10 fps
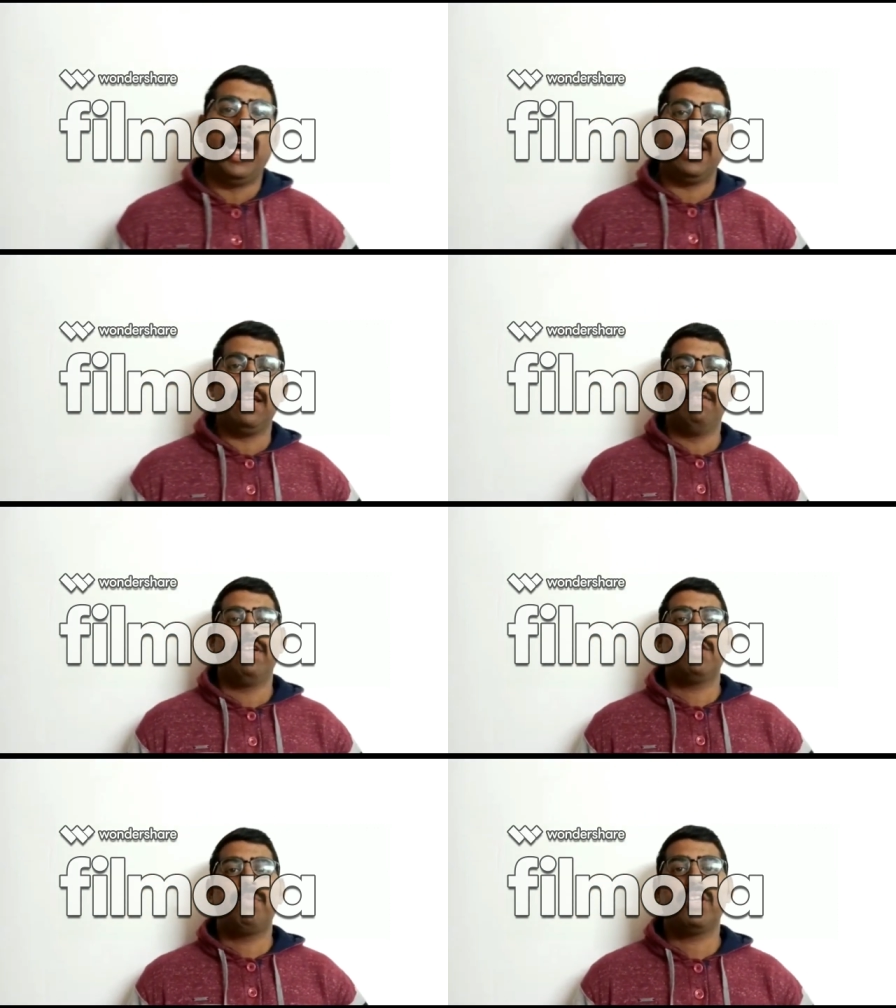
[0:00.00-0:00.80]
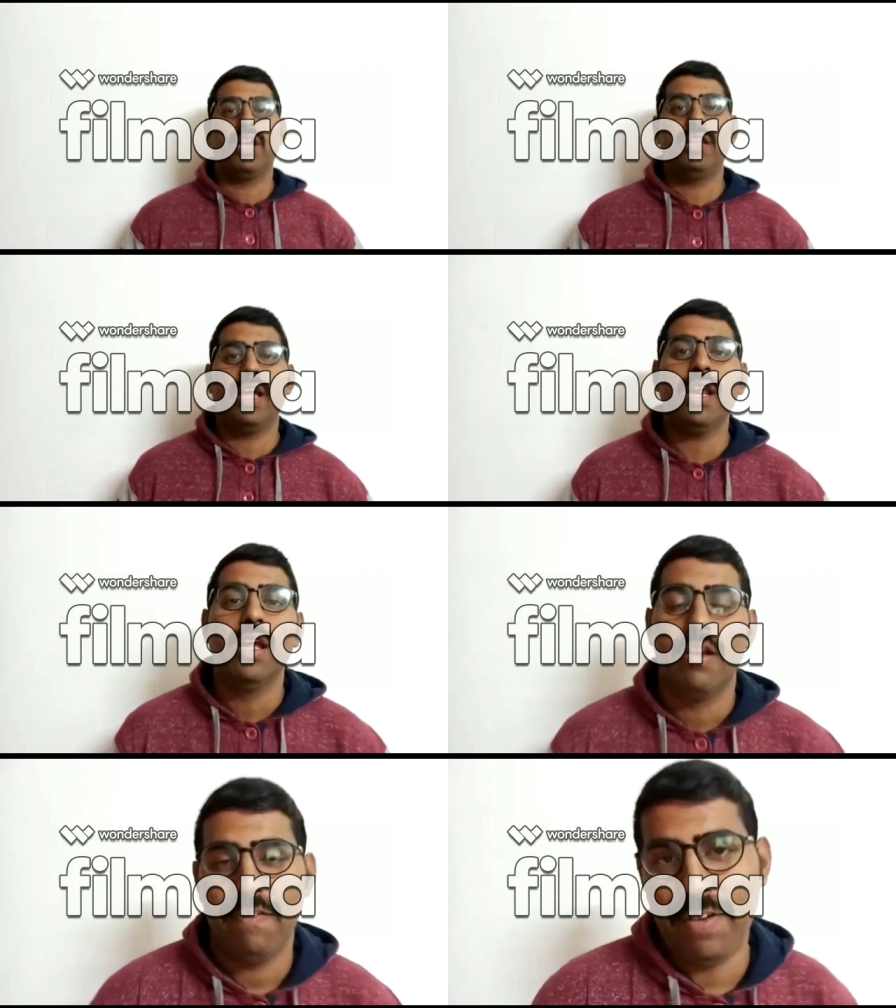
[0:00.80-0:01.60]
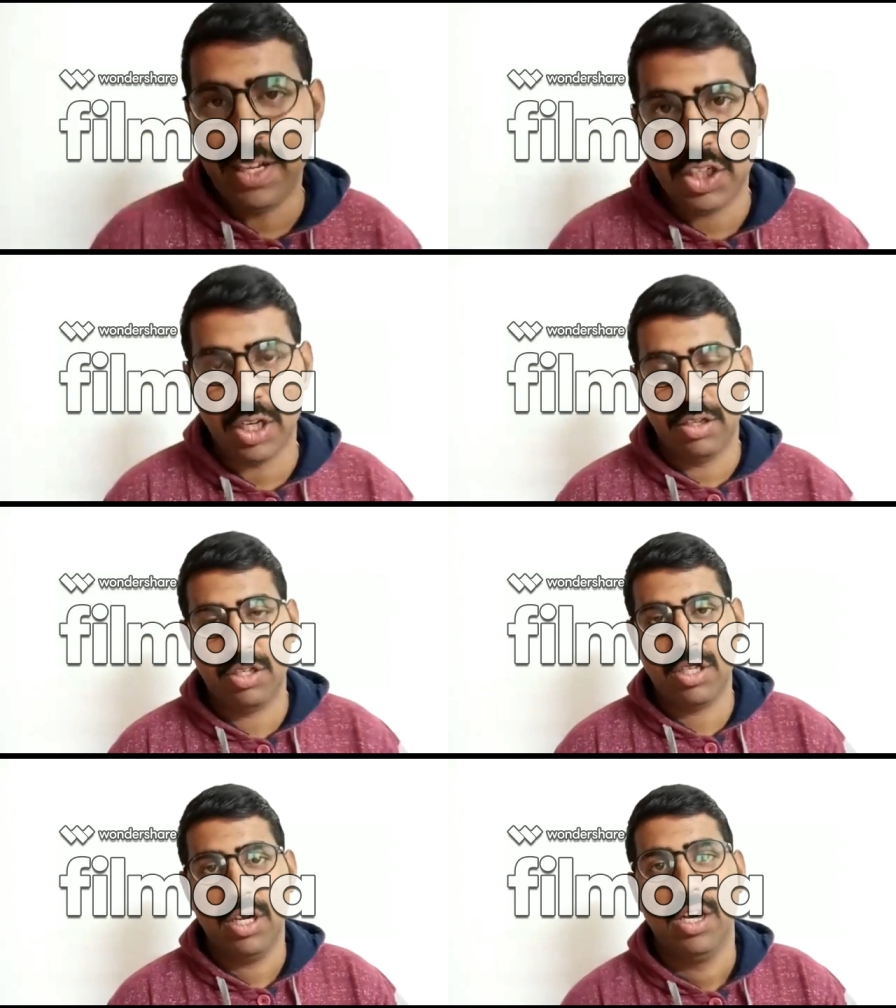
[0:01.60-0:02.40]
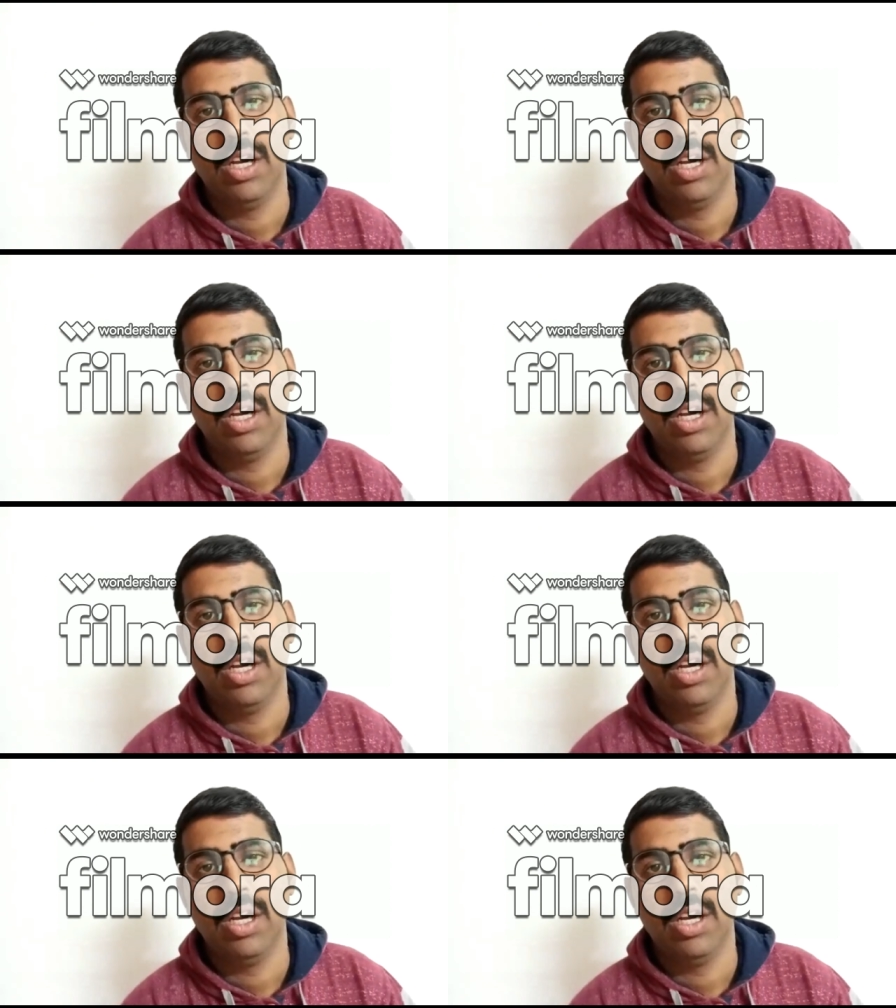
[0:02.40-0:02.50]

eye, very especially their functions.